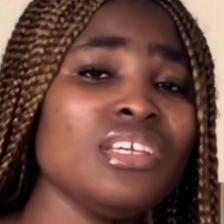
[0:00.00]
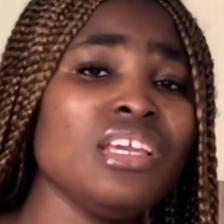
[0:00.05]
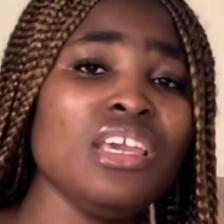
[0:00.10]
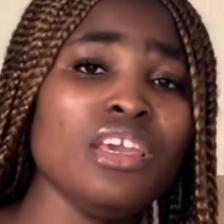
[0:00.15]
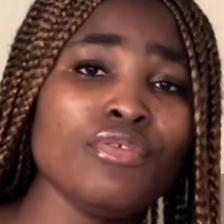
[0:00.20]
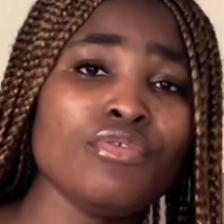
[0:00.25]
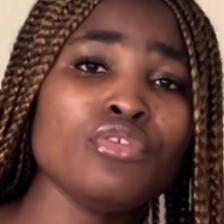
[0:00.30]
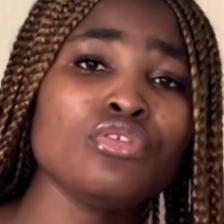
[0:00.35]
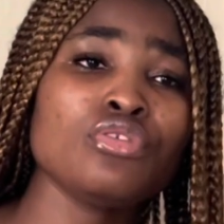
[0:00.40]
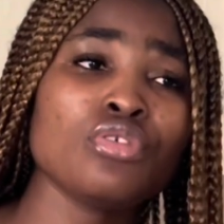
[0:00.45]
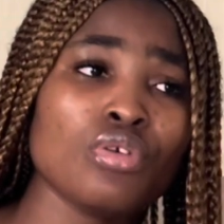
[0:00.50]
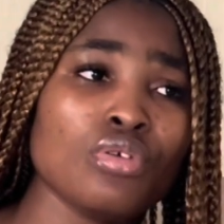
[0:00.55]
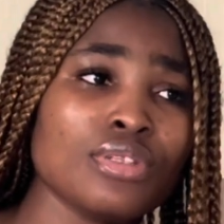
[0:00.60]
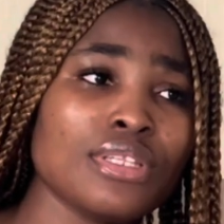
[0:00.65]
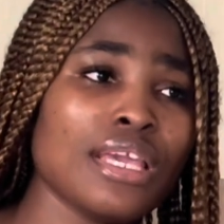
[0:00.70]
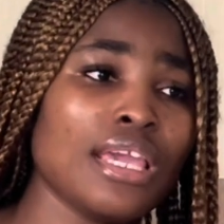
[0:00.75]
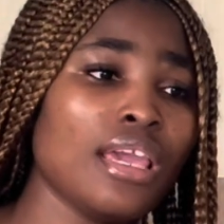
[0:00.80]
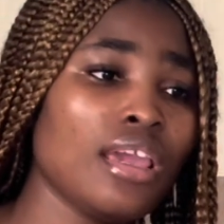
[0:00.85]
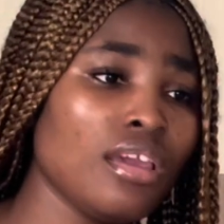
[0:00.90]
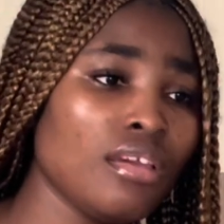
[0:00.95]
Even though
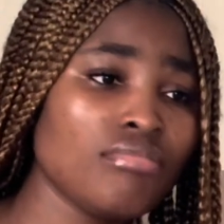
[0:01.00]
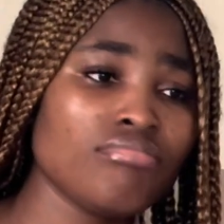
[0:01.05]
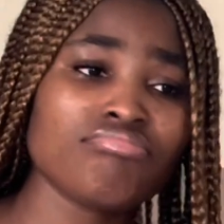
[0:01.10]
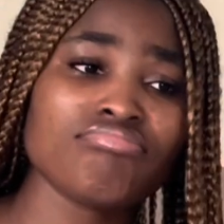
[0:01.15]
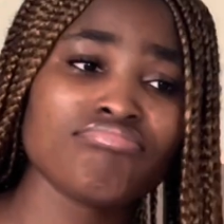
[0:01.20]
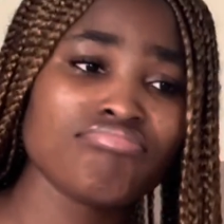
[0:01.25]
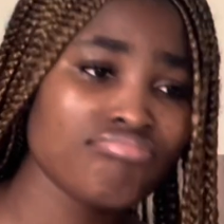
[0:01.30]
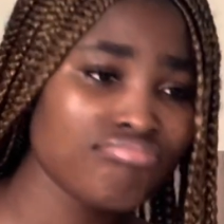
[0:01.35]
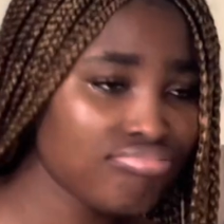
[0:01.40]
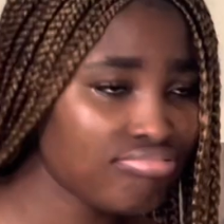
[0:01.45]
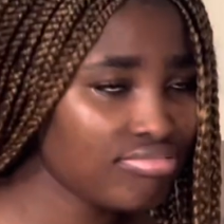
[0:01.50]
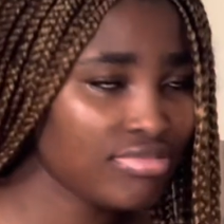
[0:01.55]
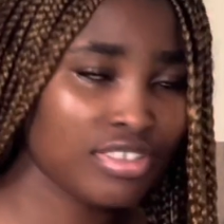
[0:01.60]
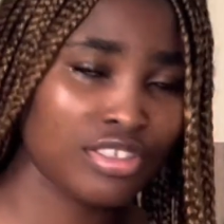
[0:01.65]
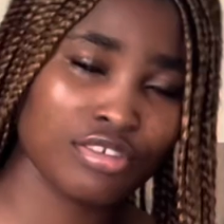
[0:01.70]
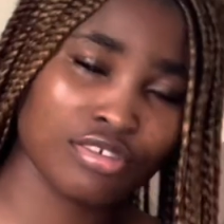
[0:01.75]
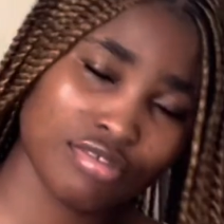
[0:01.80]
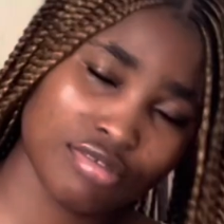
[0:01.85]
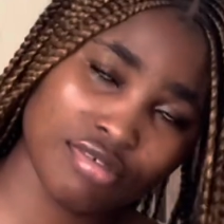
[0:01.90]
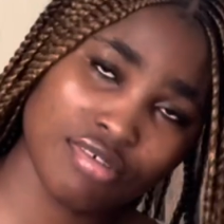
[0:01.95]
they,
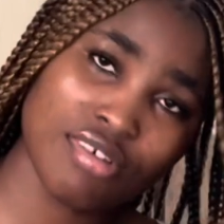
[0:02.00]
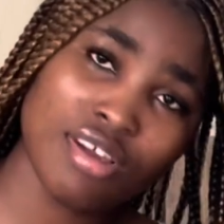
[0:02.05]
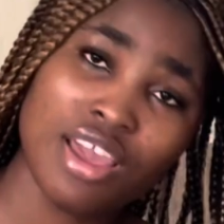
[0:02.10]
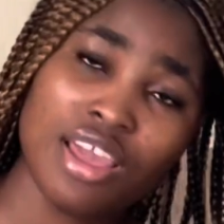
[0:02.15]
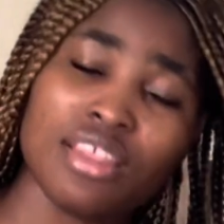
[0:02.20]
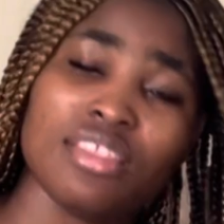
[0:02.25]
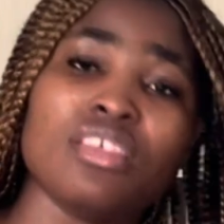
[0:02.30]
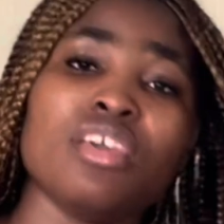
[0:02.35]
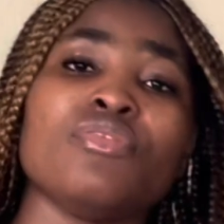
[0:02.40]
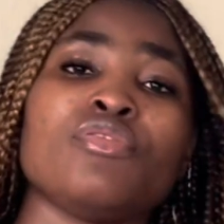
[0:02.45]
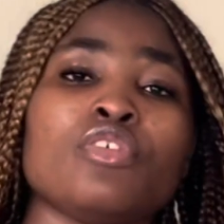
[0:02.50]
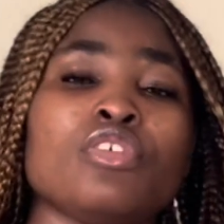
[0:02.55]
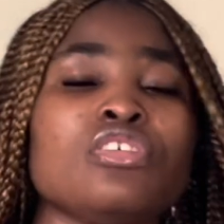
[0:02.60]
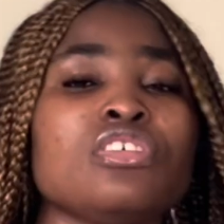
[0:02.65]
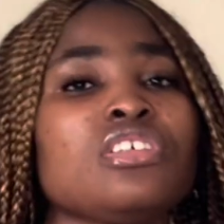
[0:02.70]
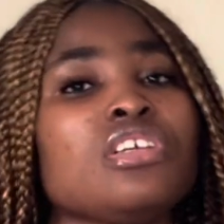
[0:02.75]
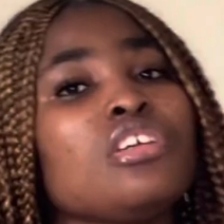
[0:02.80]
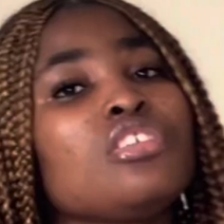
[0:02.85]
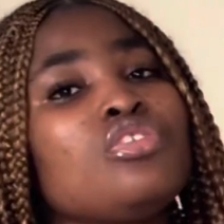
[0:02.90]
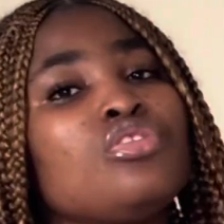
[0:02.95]
you know, they
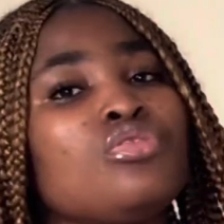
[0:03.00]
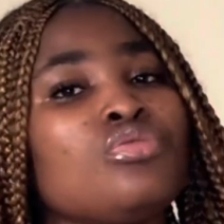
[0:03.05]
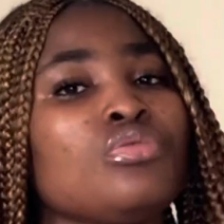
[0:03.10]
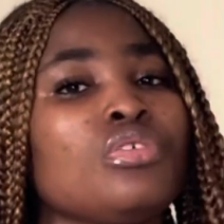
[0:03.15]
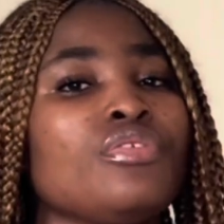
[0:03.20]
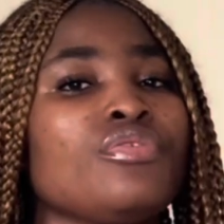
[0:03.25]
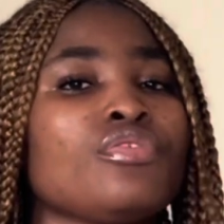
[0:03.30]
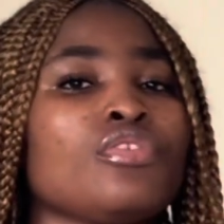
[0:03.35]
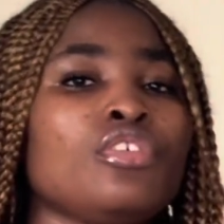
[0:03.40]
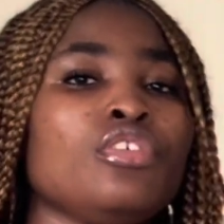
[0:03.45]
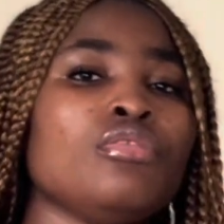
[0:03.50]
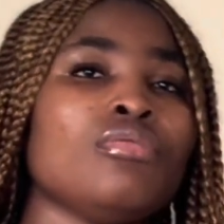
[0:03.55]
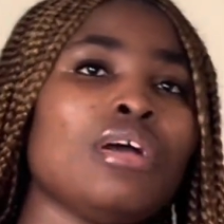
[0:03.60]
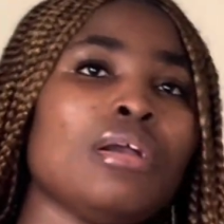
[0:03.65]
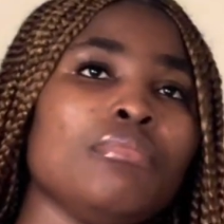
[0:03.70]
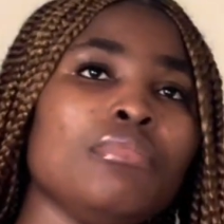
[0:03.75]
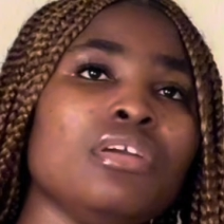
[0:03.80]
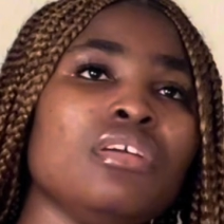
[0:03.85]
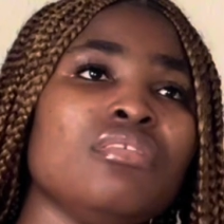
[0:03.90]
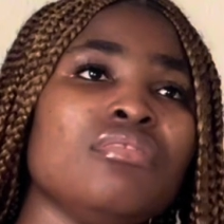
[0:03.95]
volunteer to do it for you, I
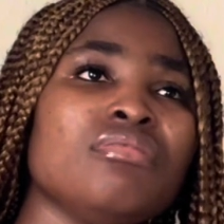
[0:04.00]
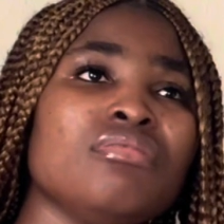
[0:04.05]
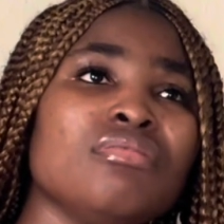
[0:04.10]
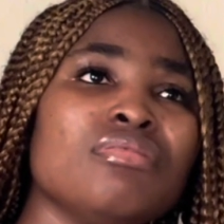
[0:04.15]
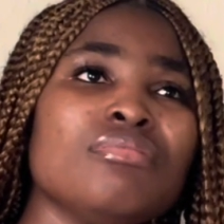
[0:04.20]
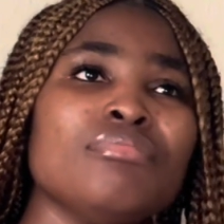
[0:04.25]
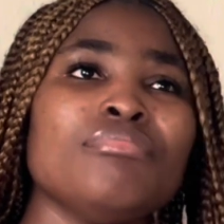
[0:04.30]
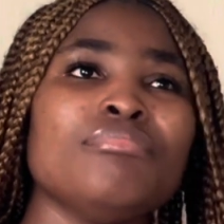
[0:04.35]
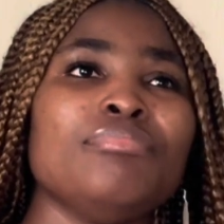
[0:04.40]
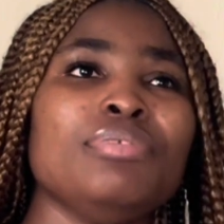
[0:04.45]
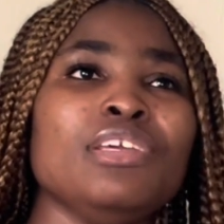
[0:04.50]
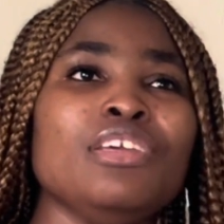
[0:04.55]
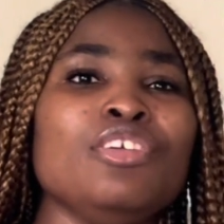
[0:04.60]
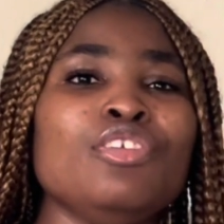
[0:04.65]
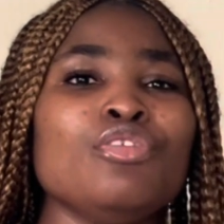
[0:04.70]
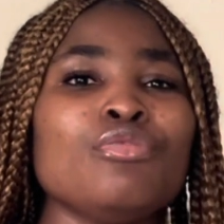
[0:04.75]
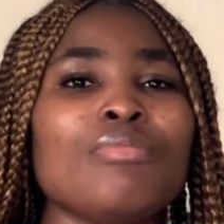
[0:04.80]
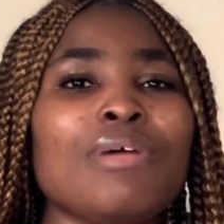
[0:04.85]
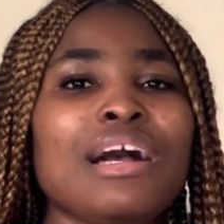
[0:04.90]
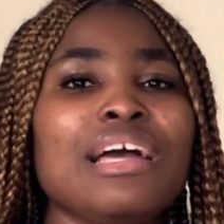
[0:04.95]
mean, be
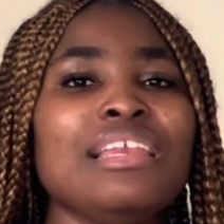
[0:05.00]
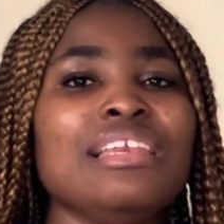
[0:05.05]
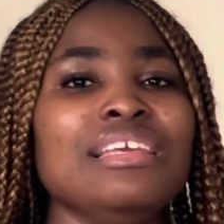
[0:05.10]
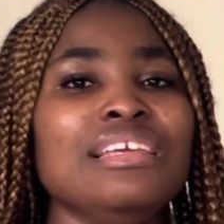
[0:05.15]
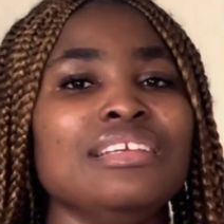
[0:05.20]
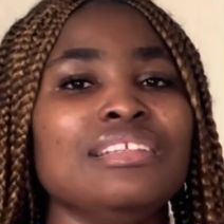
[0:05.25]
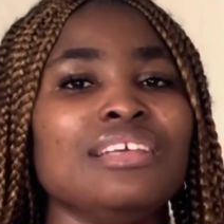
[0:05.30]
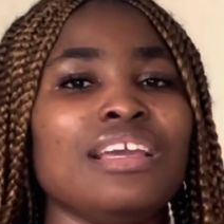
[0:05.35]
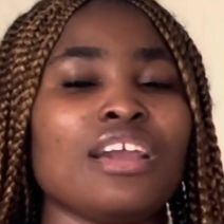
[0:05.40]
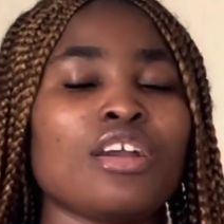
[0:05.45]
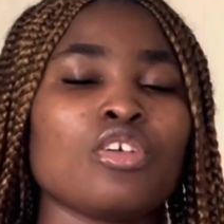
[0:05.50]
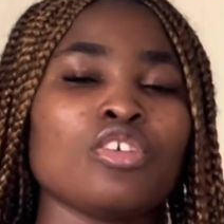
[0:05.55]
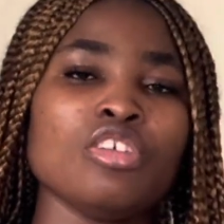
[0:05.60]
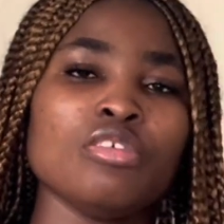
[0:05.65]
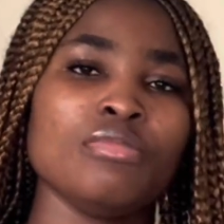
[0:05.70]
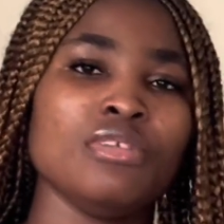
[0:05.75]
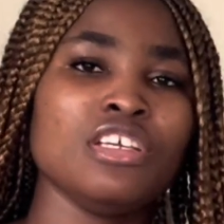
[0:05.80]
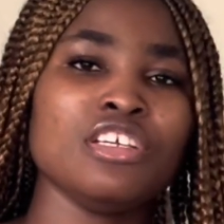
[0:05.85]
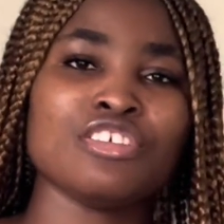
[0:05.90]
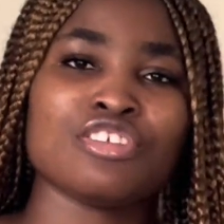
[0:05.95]
humanly, the
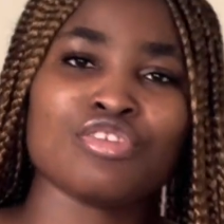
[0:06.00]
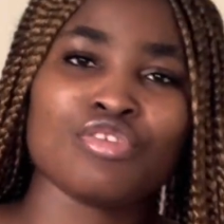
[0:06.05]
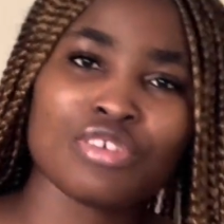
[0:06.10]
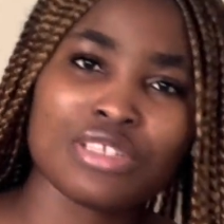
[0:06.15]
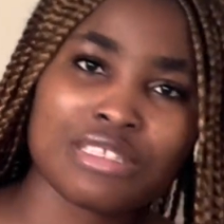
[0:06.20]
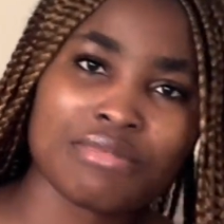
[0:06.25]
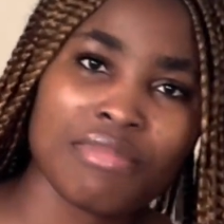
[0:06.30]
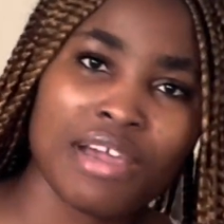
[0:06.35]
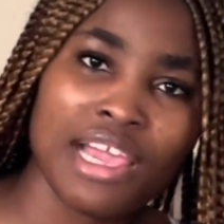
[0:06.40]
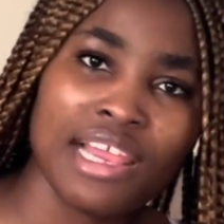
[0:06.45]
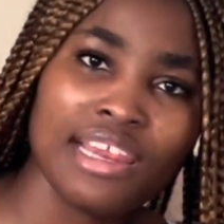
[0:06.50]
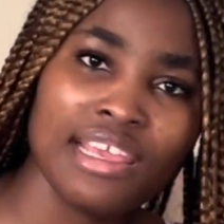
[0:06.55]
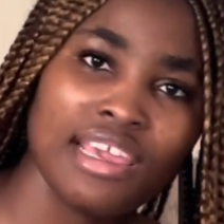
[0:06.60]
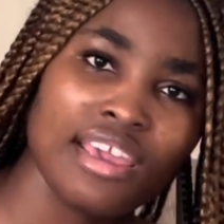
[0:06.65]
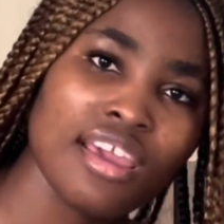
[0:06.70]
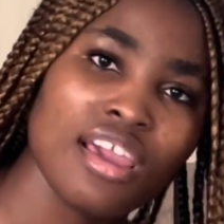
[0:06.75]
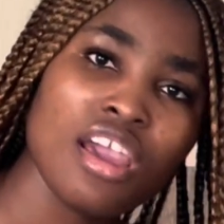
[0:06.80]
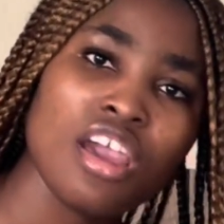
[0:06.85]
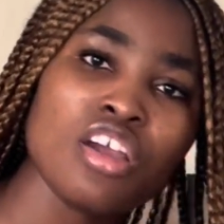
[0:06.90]
economy is not smiling.